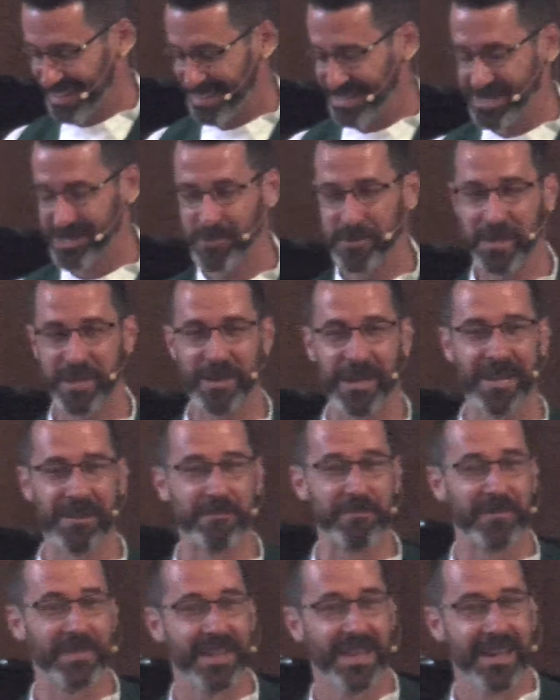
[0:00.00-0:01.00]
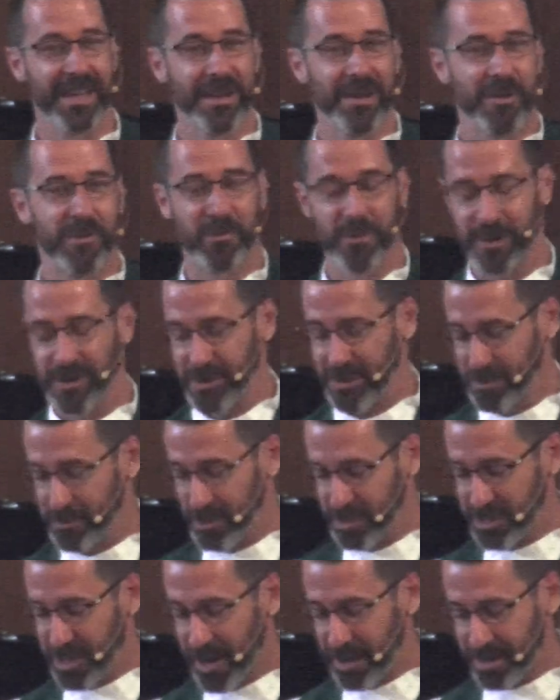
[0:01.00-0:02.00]
This week,
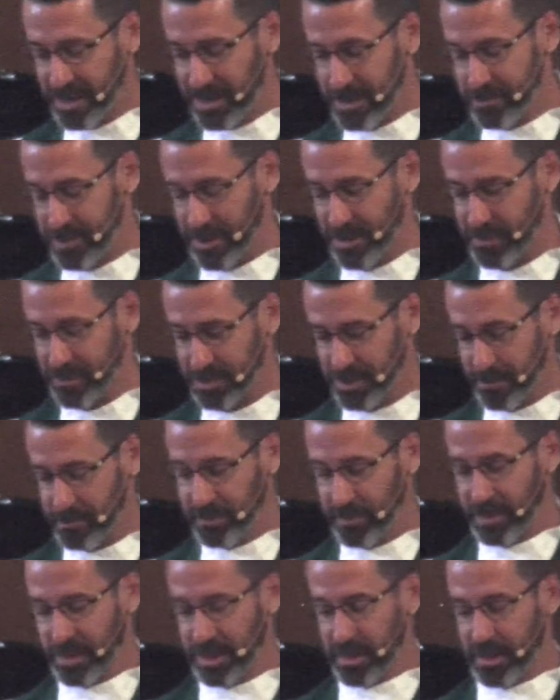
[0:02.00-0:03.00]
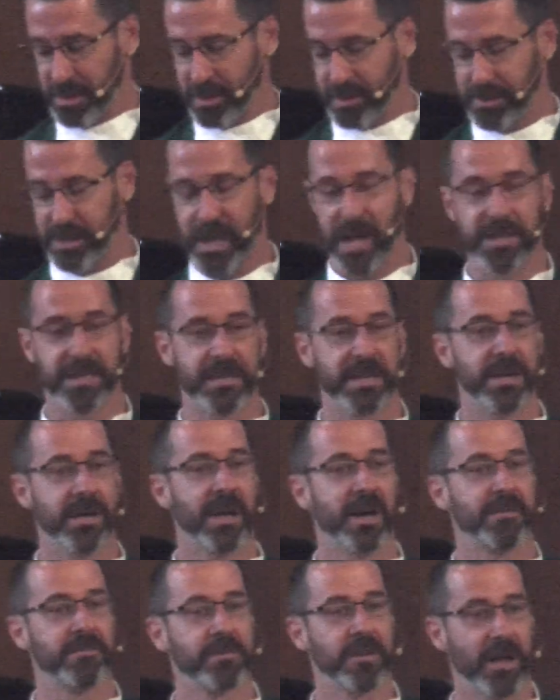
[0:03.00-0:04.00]
we're talking about the idea
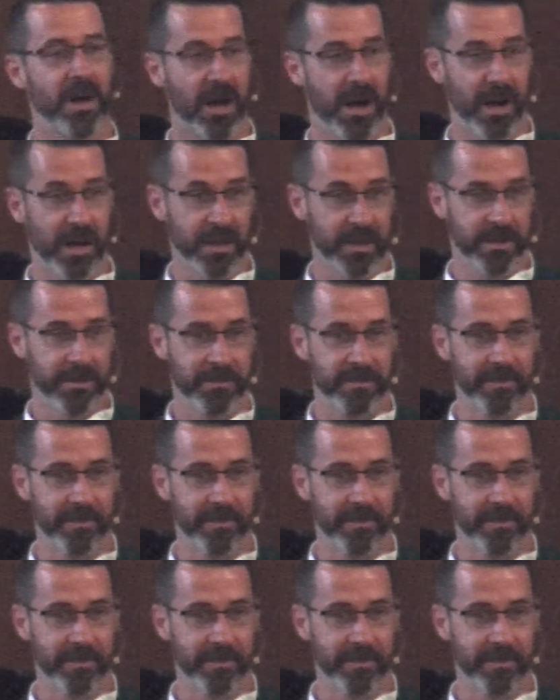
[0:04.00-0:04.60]
of law,